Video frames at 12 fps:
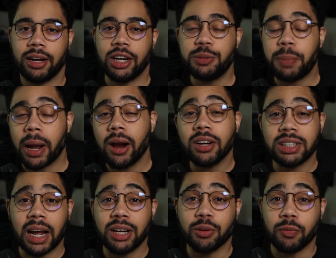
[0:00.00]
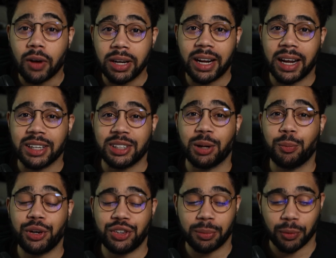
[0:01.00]
His parents had to fund that in some
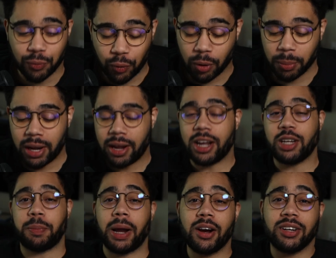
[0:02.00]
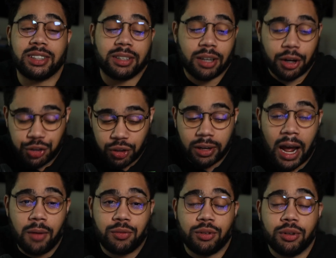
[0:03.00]
way, shape, or form. His parents should
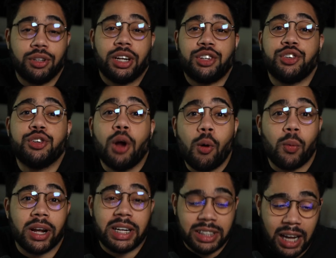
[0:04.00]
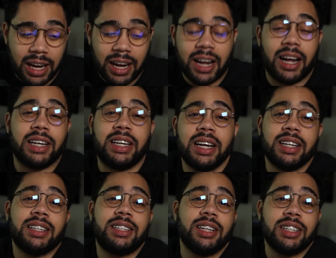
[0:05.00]
have, they should know where he's at. Again,
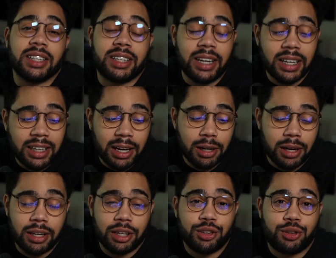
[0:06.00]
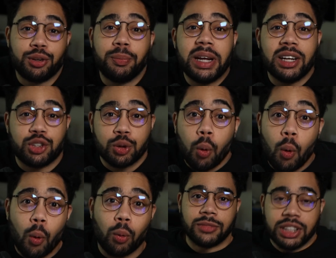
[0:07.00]
this is a kid that is, should be in
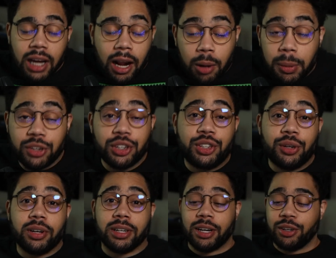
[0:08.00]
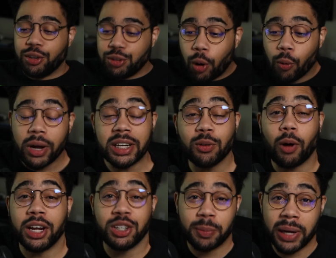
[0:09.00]
school. He's an elementary student. There's no reason why
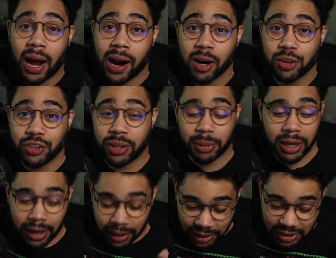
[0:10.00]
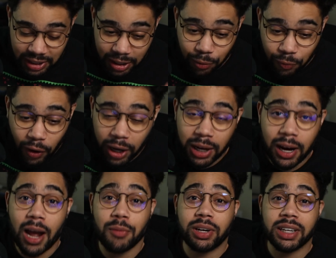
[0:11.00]
he should be IRL streaming. Instead of fucking
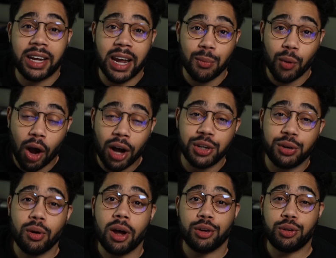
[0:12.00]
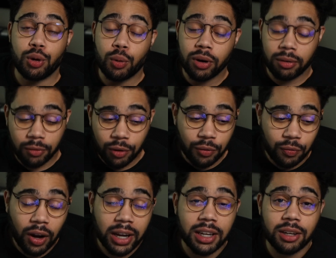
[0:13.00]
having a camera on you doing
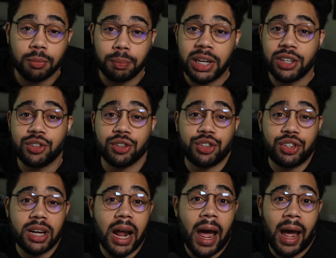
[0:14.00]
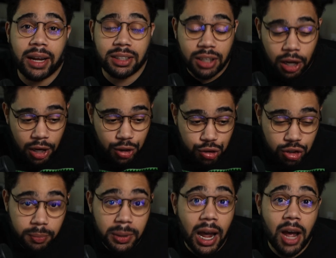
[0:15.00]
fucking pieces of shit acts, you
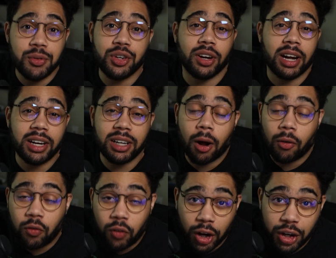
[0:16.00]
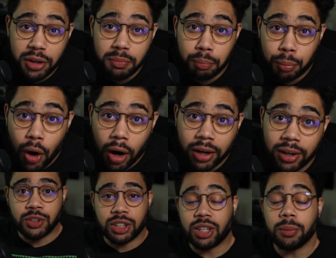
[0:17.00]
should be having your head in a fucking book.
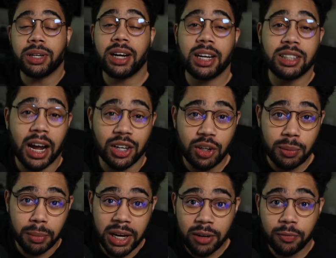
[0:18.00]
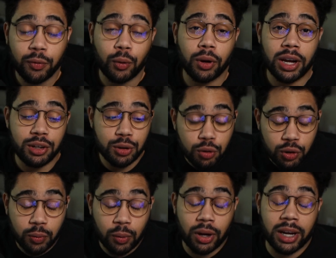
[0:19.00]
Something that is actually meaningful and
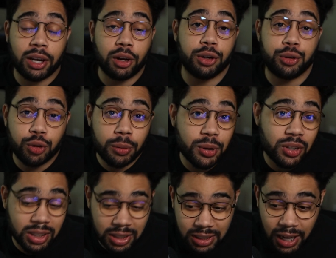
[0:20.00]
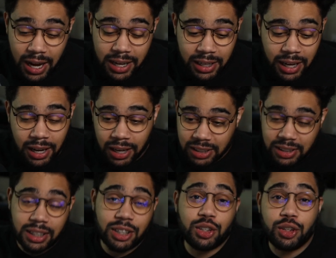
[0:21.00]
useful and could contribute to society
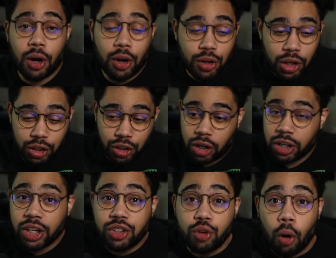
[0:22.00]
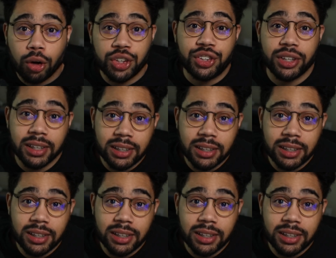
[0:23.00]
instead of this dog shit.